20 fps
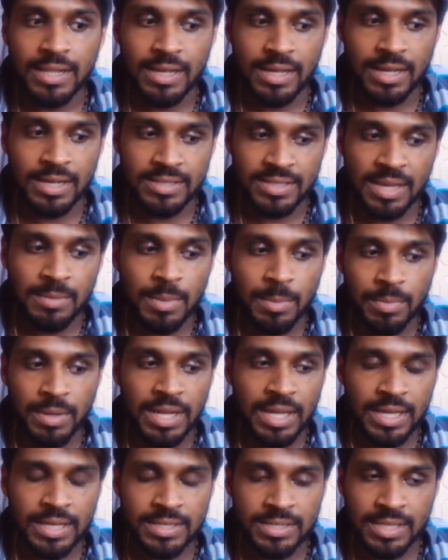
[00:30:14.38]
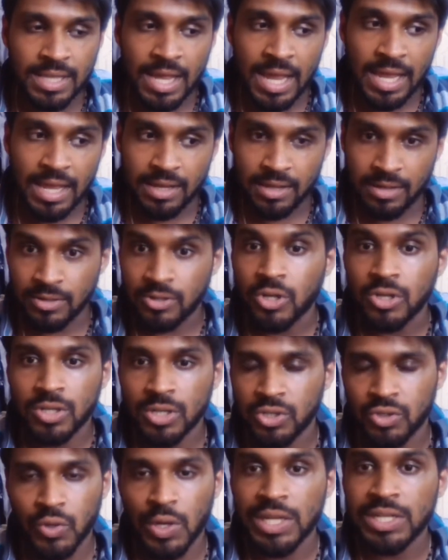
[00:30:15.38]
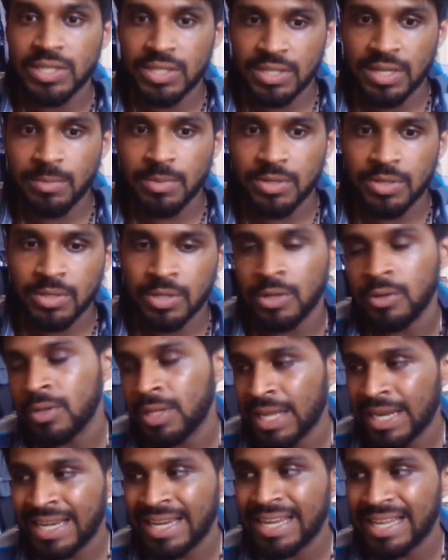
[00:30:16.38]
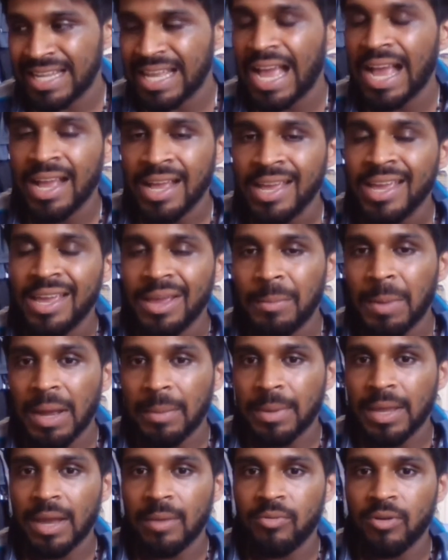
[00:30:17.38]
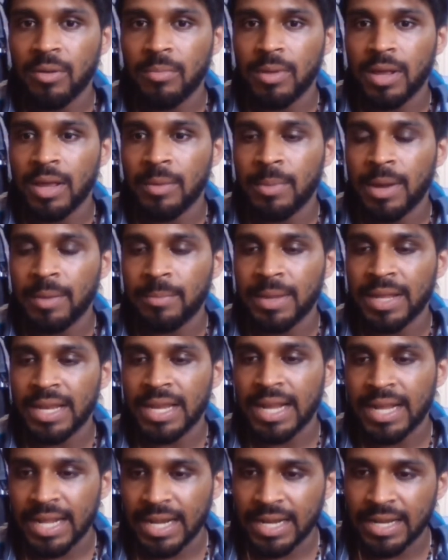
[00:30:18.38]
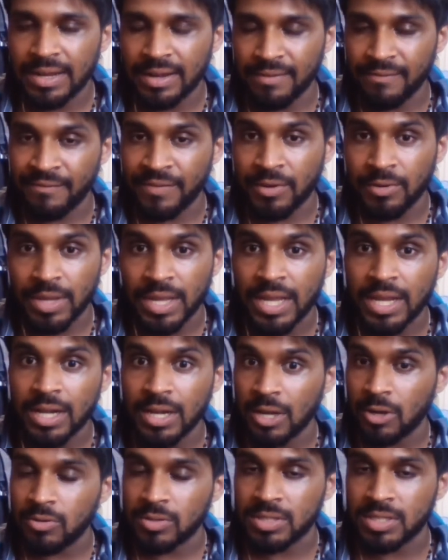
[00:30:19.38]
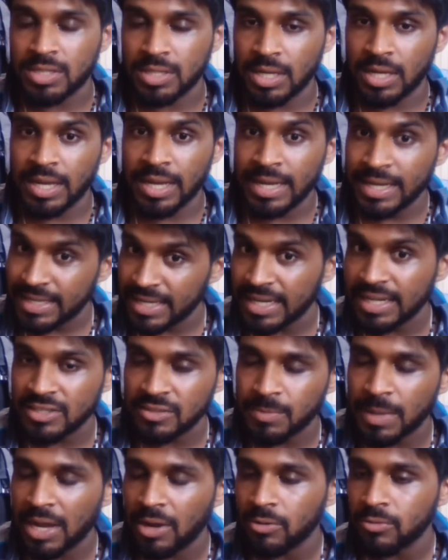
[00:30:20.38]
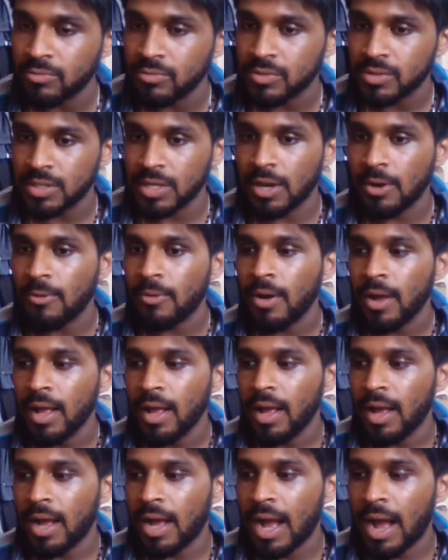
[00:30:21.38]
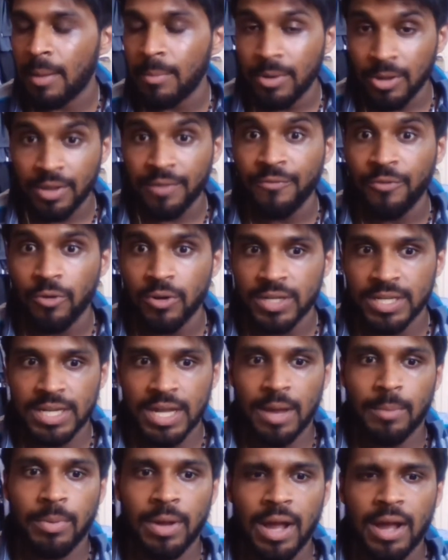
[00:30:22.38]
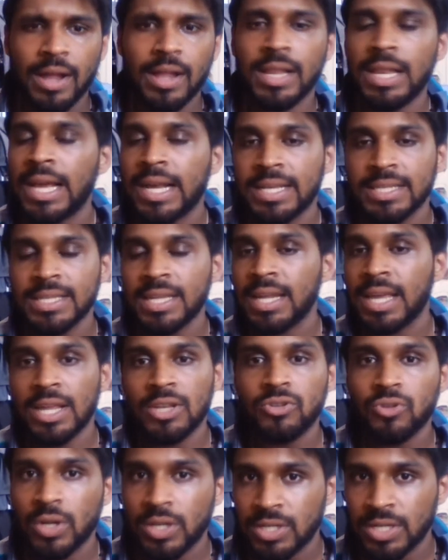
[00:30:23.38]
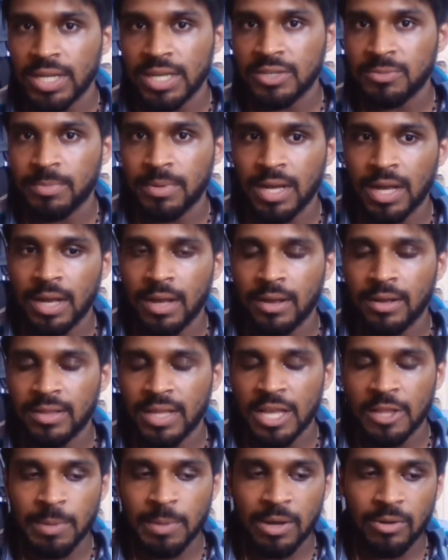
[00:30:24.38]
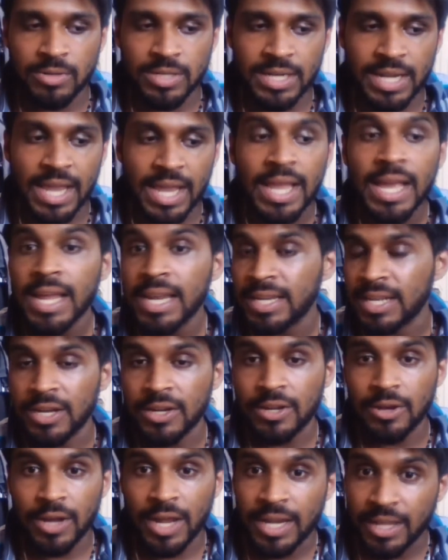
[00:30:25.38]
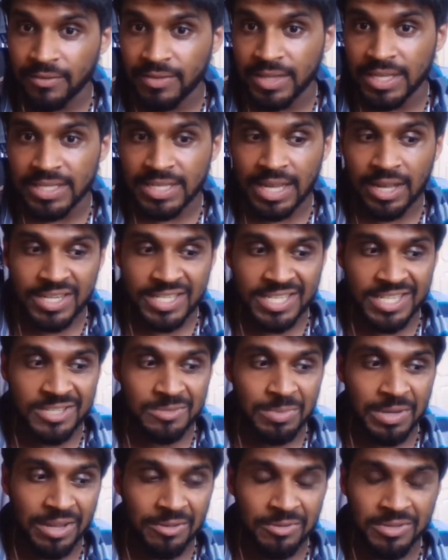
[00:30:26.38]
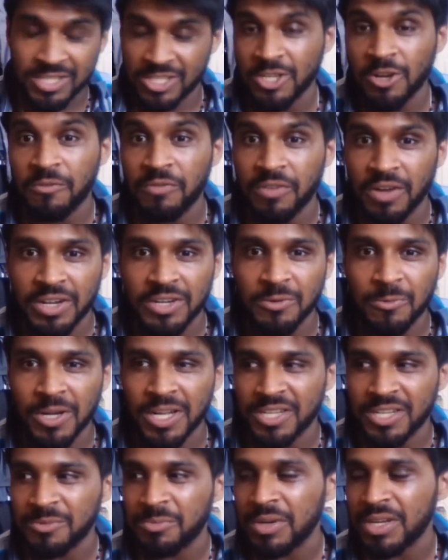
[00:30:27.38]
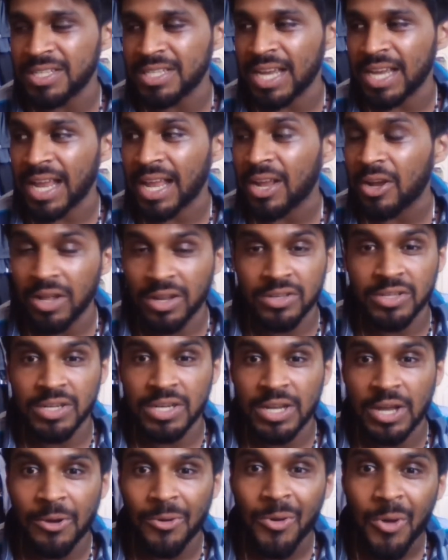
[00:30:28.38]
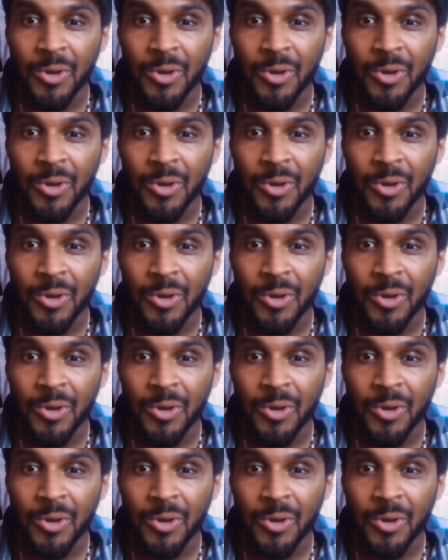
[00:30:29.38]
same abilities like Doctor Strange is able to do, then yeah, it might be a problem. It might be like a very close, intense battle. So I'm looking forward to that. But like I said, I enjoyed today's death battle today. Didn't know any of these characters, but it was so fun to watch because I got to know